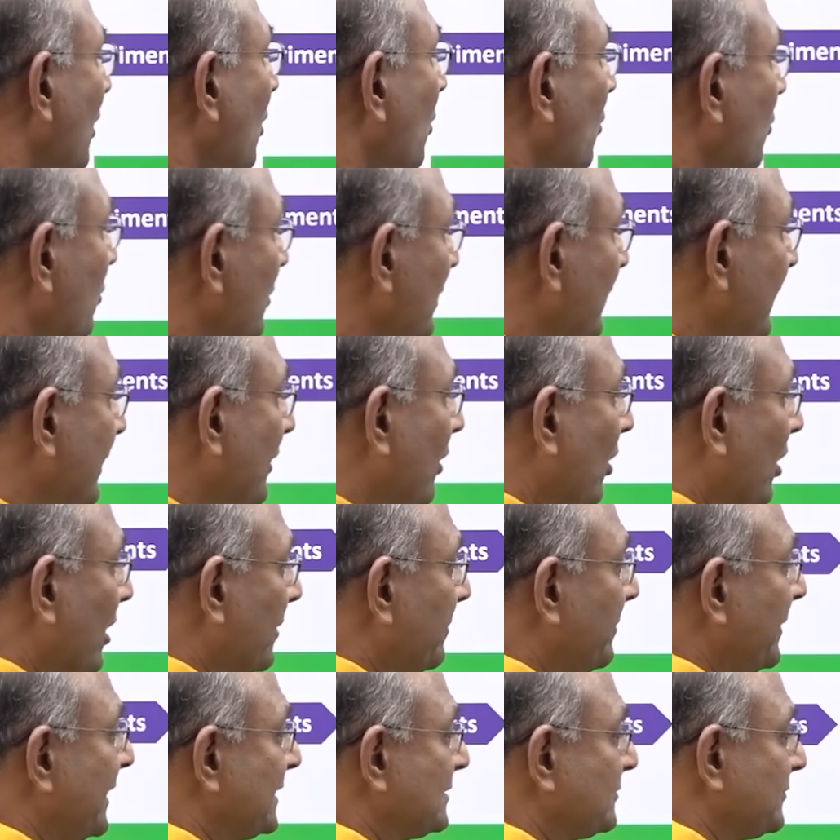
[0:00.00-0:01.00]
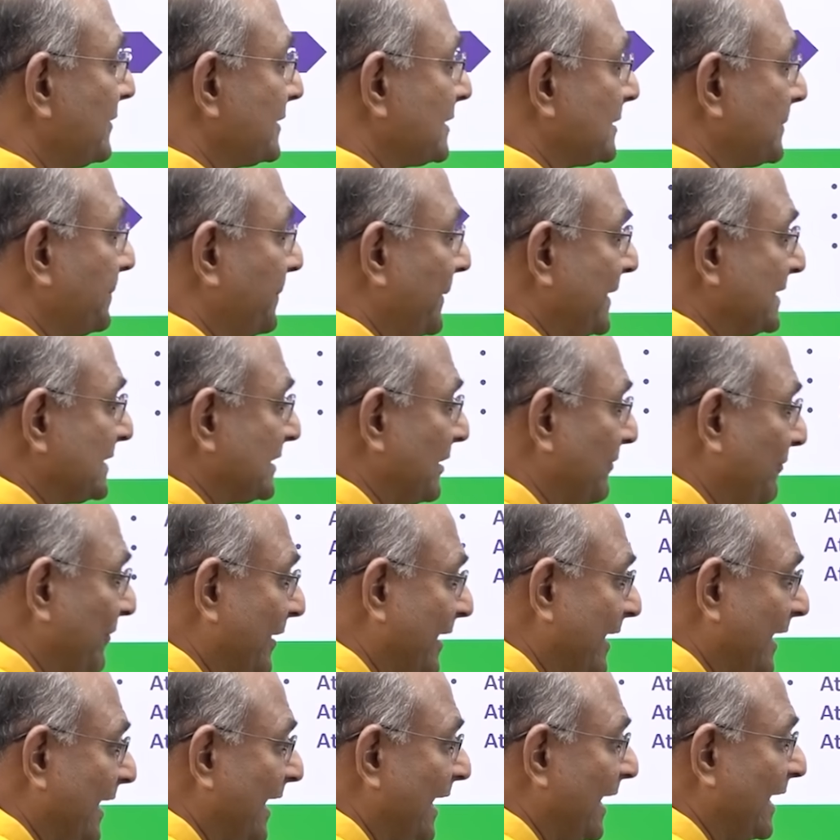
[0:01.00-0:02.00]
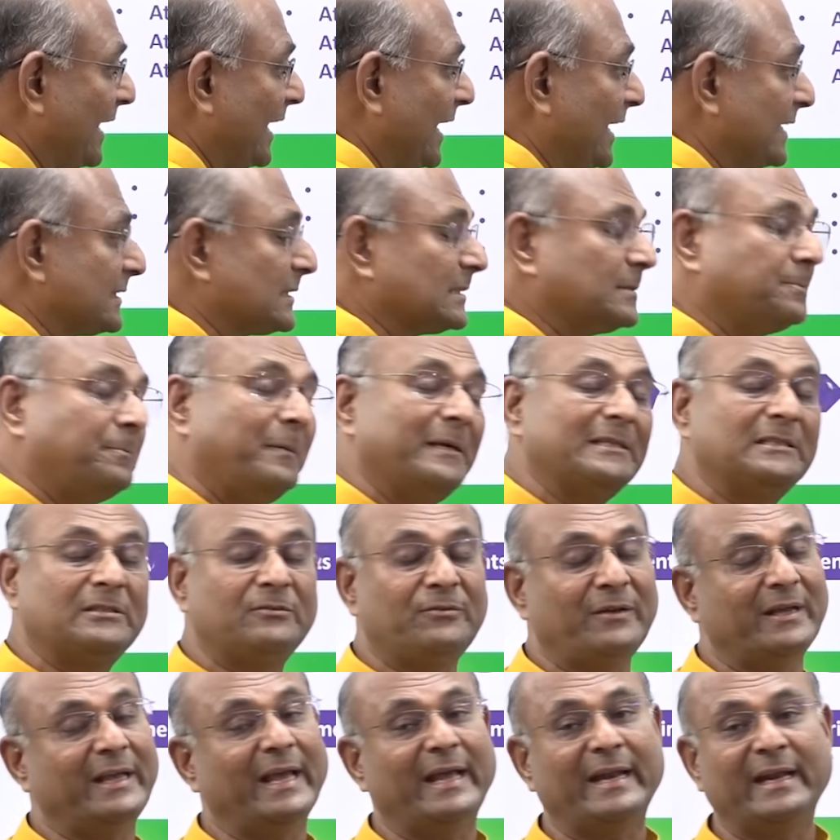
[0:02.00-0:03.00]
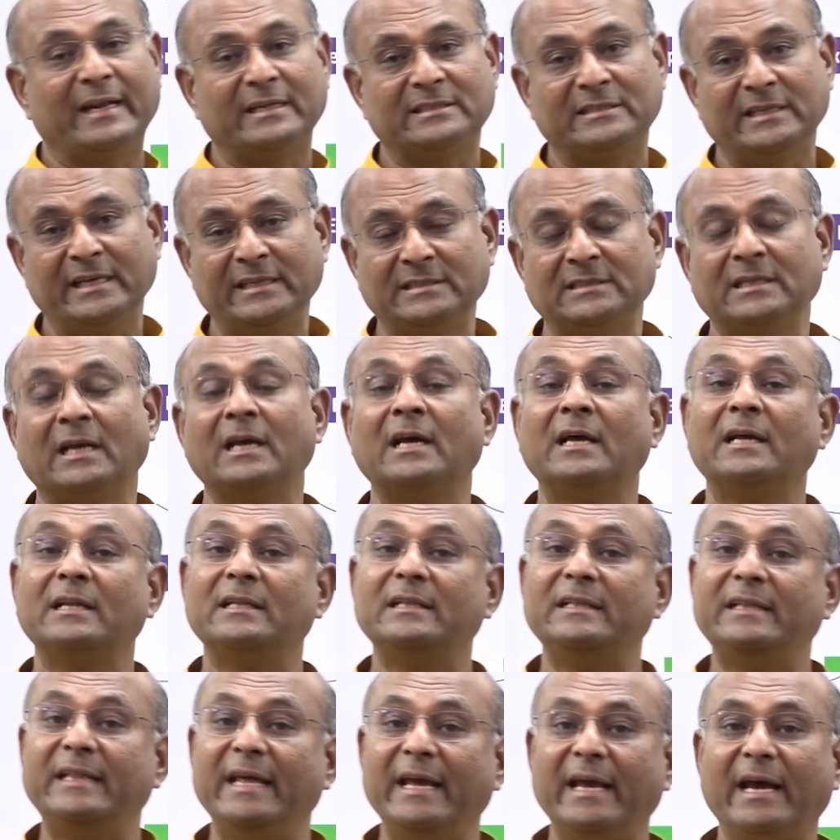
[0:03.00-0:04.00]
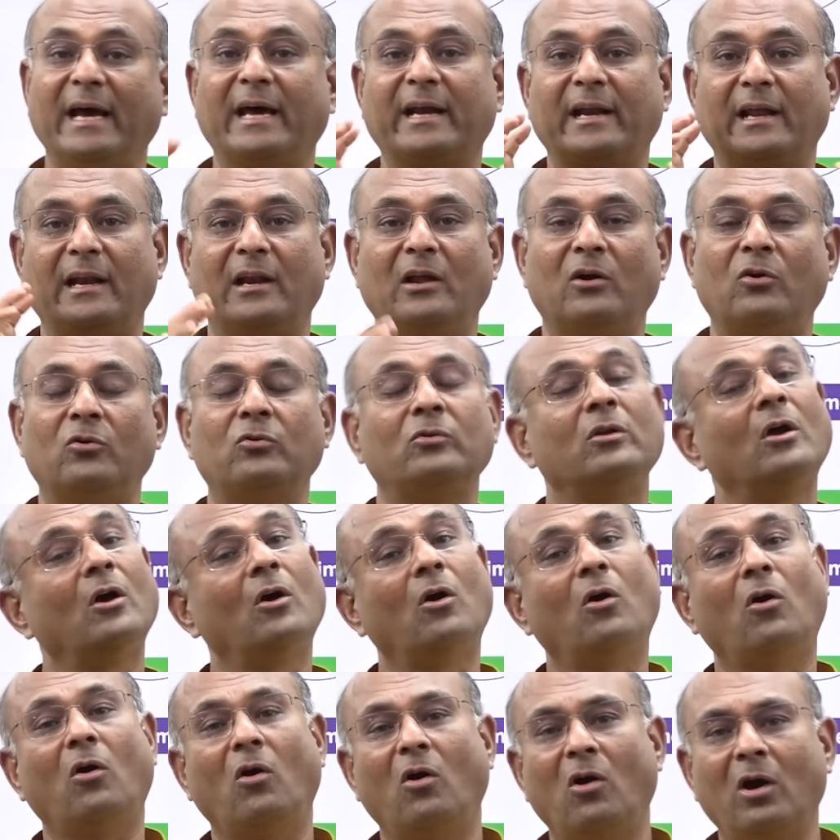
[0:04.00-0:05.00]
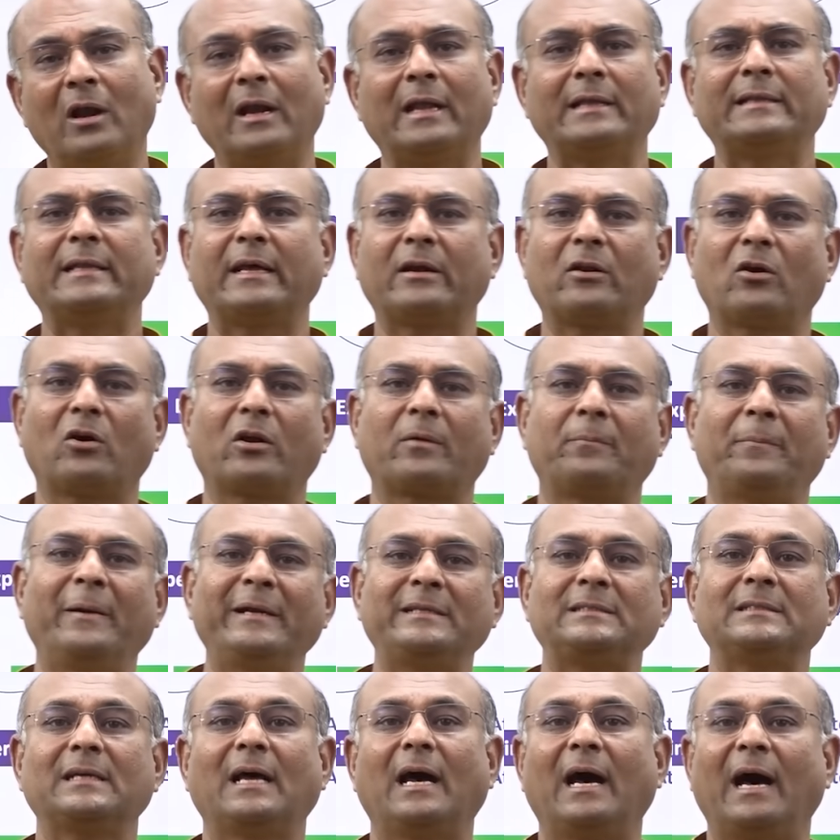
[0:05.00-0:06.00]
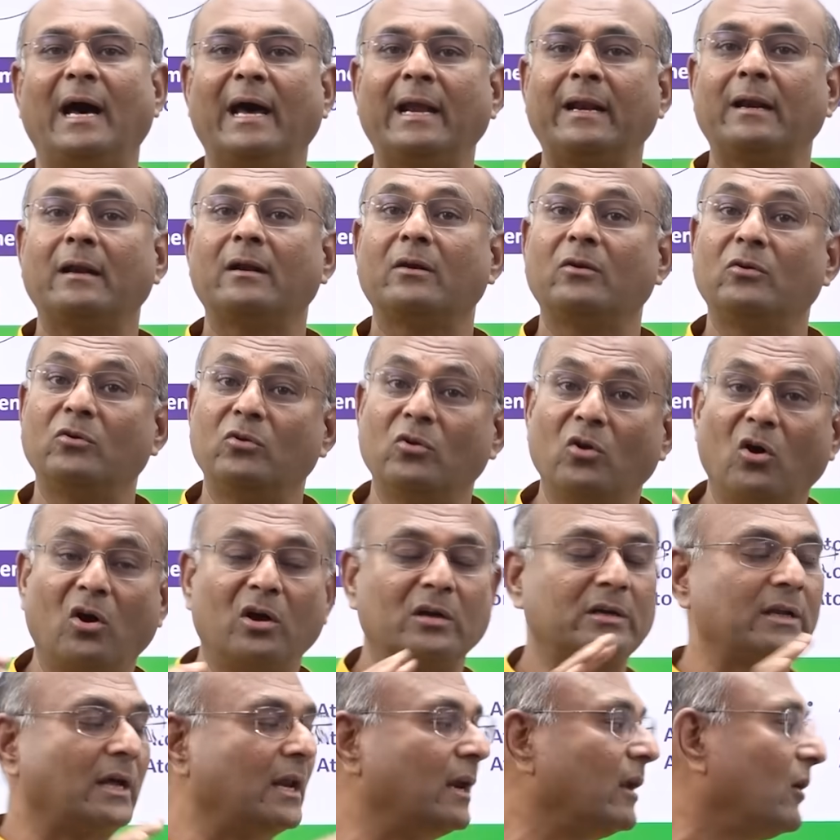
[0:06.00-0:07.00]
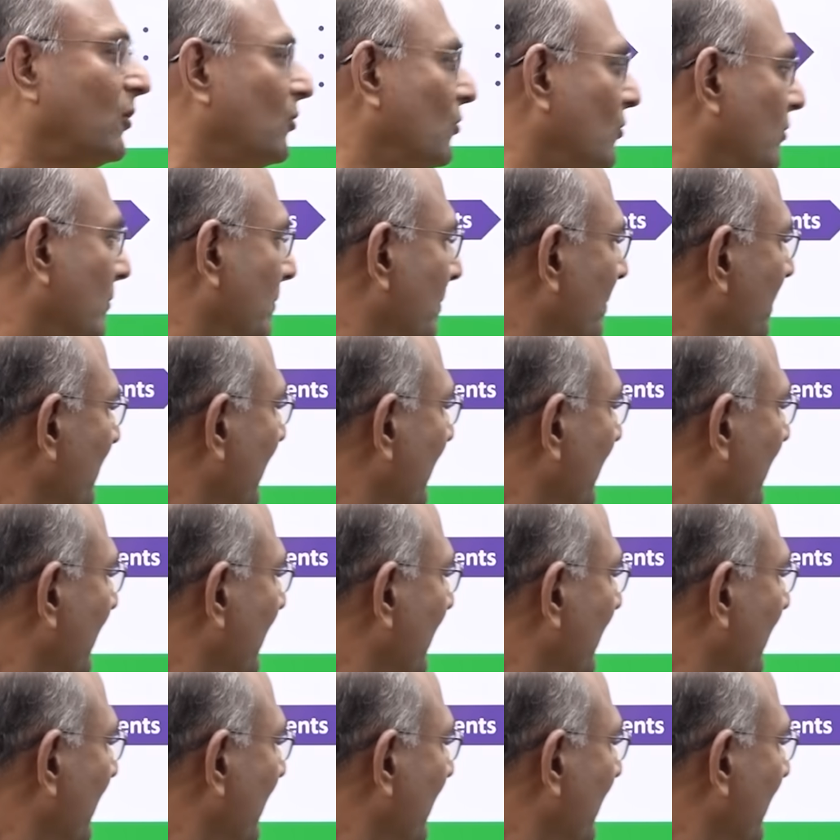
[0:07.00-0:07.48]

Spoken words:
Only orbits with specific radii and specific energies, they are allowed. All other orbits are not allowed.